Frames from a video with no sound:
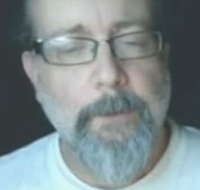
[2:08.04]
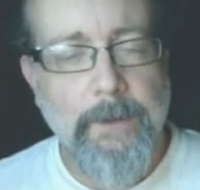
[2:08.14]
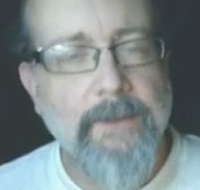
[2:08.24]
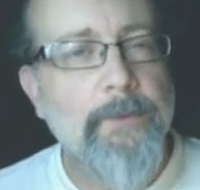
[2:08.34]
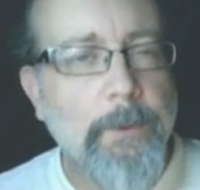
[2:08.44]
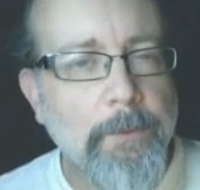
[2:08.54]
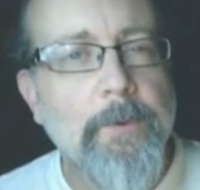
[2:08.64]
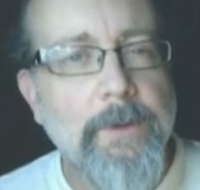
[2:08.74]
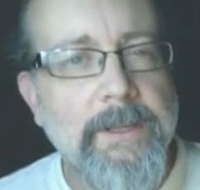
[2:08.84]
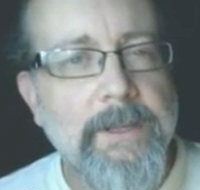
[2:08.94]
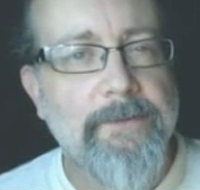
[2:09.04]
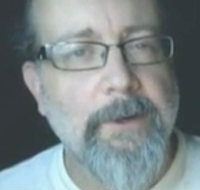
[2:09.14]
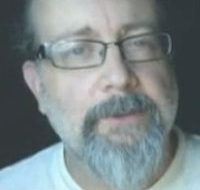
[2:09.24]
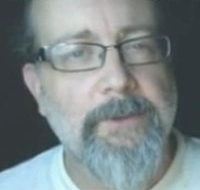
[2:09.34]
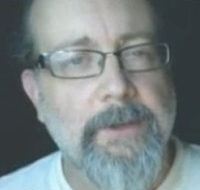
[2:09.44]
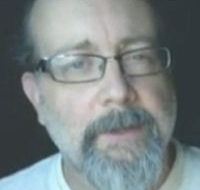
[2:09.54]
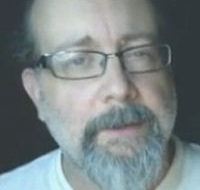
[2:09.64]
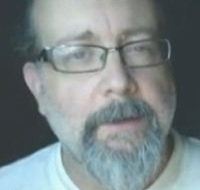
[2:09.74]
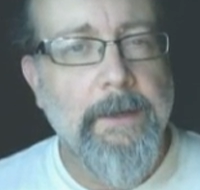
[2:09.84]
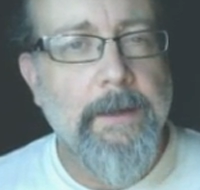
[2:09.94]
that's what we're really going to focus on
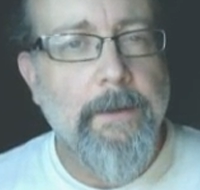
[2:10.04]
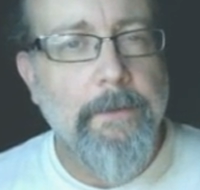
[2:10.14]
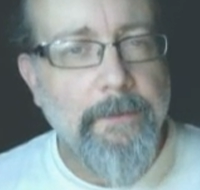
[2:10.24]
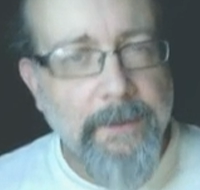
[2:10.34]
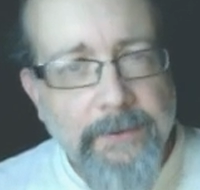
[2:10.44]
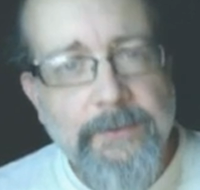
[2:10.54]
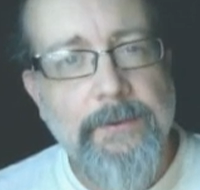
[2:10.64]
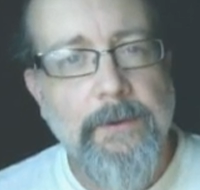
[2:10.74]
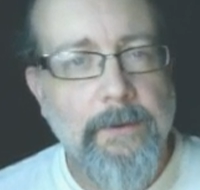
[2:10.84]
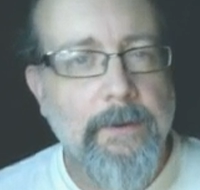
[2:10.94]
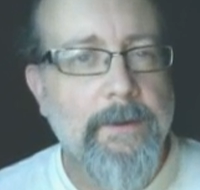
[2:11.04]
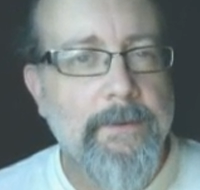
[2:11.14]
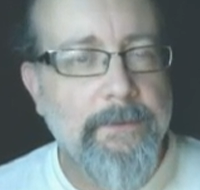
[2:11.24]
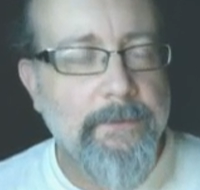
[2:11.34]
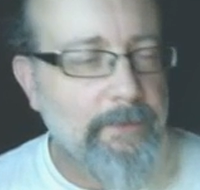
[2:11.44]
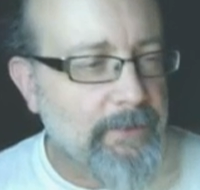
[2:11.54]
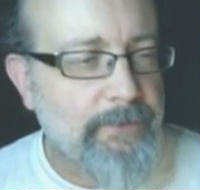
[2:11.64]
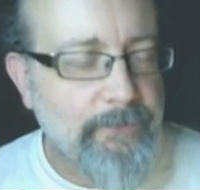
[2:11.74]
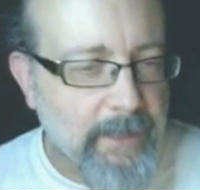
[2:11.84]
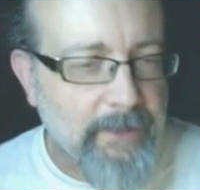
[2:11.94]
this
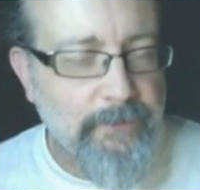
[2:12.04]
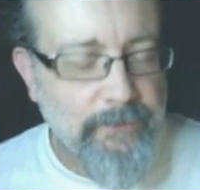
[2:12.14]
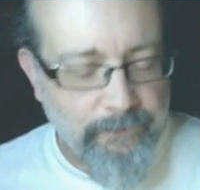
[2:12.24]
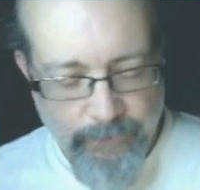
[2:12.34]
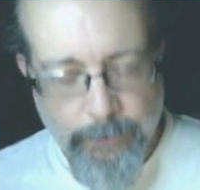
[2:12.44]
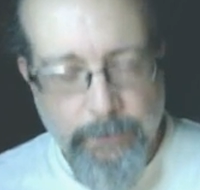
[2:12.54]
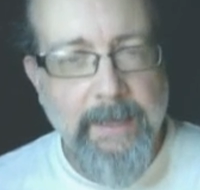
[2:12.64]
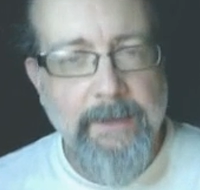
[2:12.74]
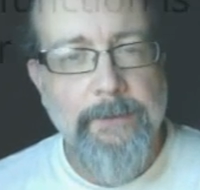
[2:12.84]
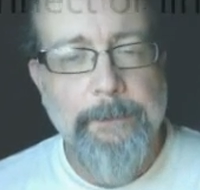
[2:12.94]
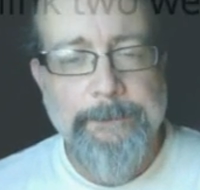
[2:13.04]
next few days.